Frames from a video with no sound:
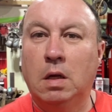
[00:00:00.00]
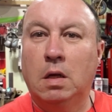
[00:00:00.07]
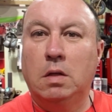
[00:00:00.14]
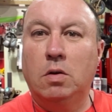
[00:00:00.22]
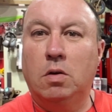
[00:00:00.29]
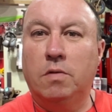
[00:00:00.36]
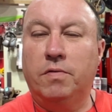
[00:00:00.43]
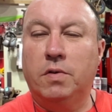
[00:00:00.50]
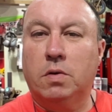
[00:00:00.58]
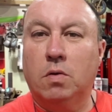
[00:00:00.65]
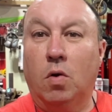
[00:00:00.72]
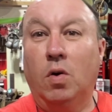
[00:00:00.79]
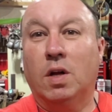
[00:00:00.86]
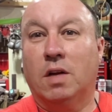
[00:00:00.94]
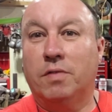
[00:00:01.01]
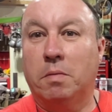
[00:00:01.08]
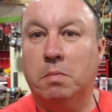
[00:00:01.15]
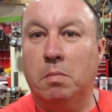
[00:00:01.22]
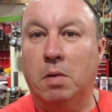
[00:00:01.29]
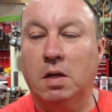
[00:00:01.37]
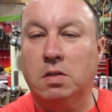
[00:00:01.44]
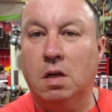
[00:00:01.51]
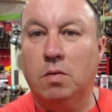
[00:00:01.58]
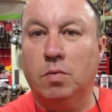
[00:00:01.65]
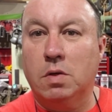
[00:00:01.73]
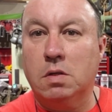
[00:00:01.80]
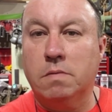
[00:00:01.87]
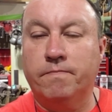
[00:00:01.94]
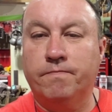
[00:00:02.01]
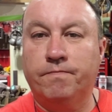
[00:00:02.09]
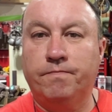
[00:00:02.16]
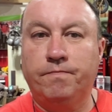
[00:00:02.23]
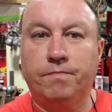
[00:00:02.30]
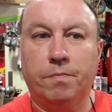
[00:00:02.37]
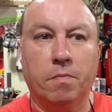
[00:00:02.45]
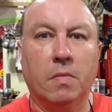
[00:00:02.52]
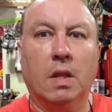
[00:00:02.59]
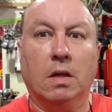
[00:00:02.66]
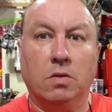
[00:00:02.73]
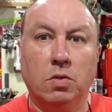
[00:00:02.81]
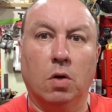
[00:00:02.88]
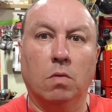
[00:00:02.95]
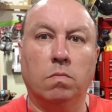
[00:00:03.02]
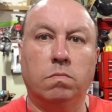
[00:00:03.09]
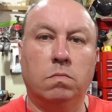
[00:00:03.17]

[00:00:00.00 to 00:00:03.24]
the oil filter, or you can flip the bike sideways. So